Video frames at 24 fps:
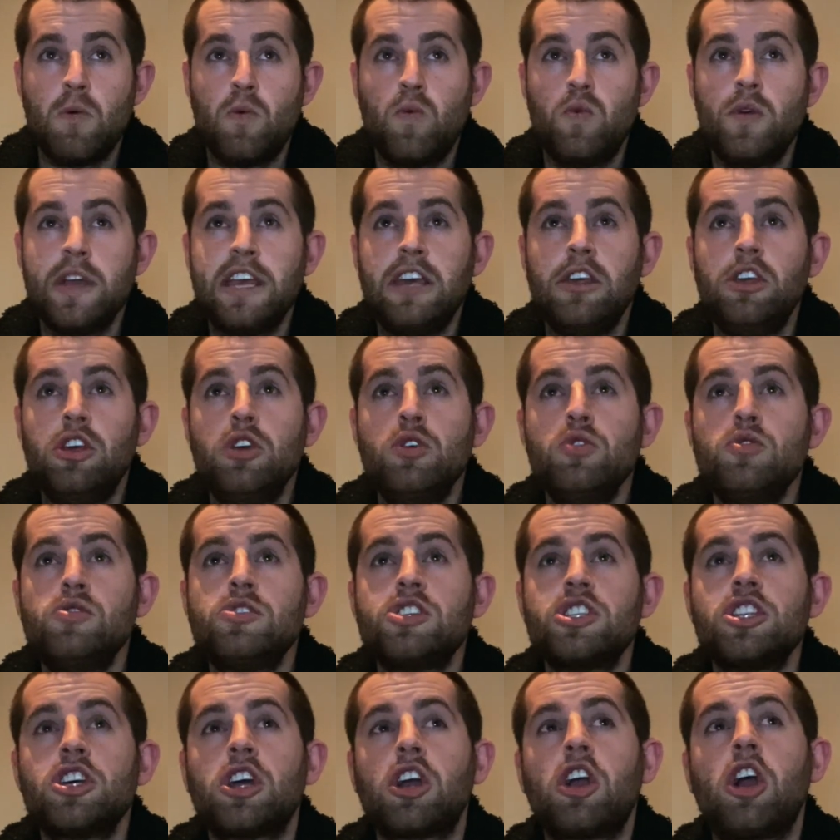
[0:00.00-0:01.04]
We use
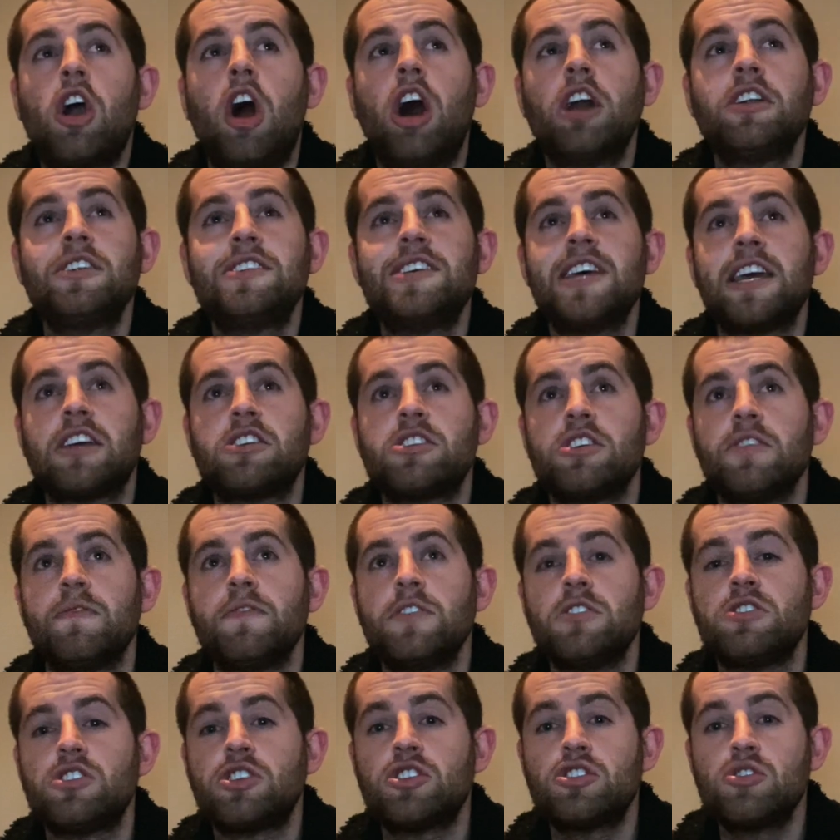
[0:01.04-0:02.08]
the context of
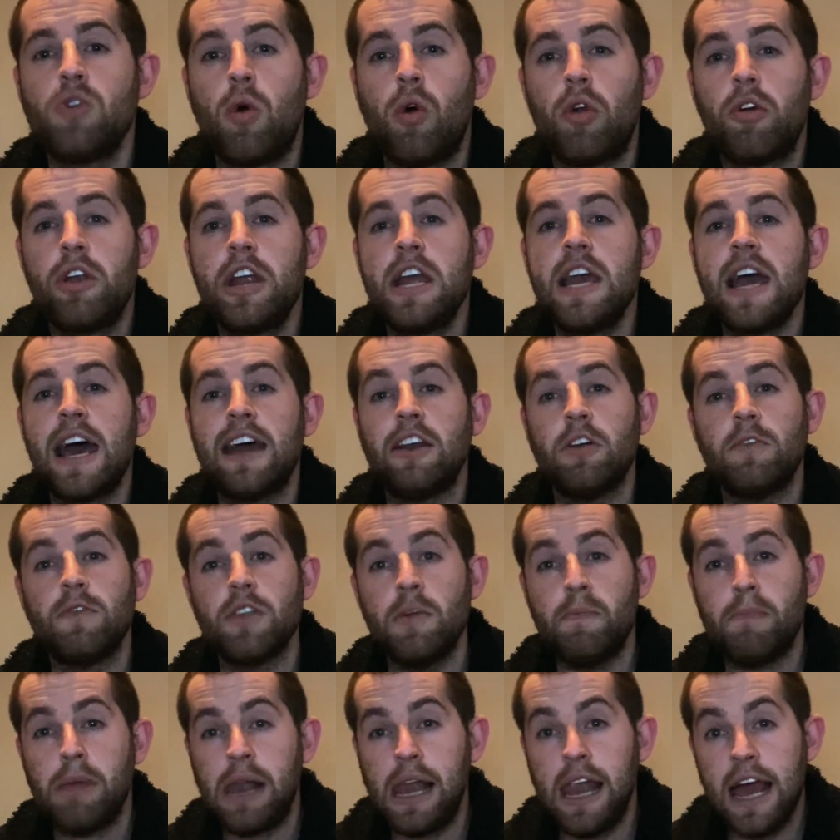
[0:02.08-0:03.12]
the story and of the
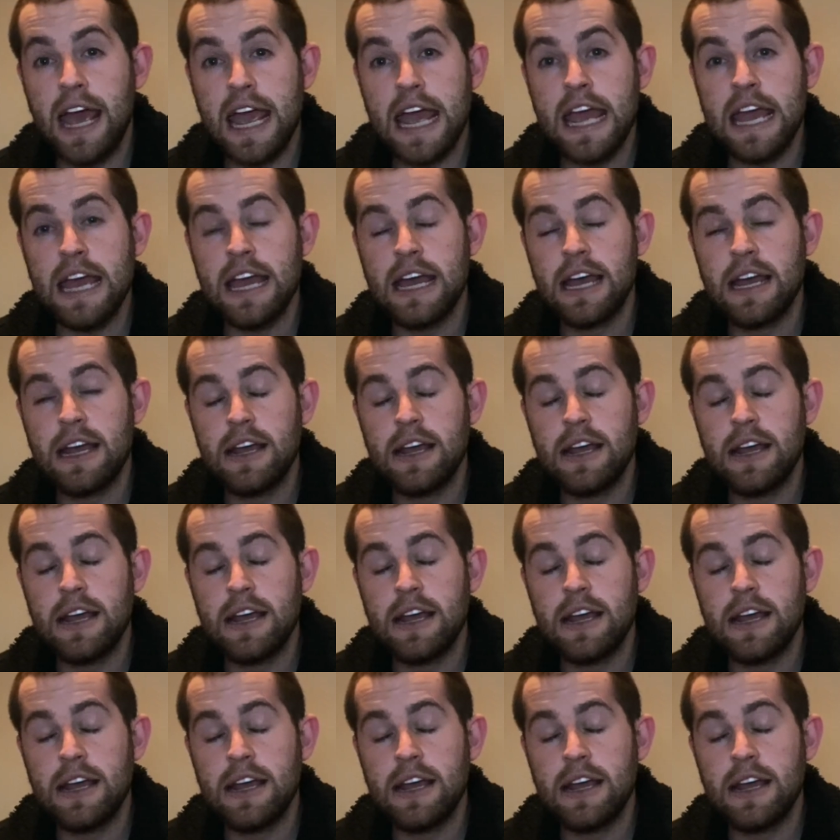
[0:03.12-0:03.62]
play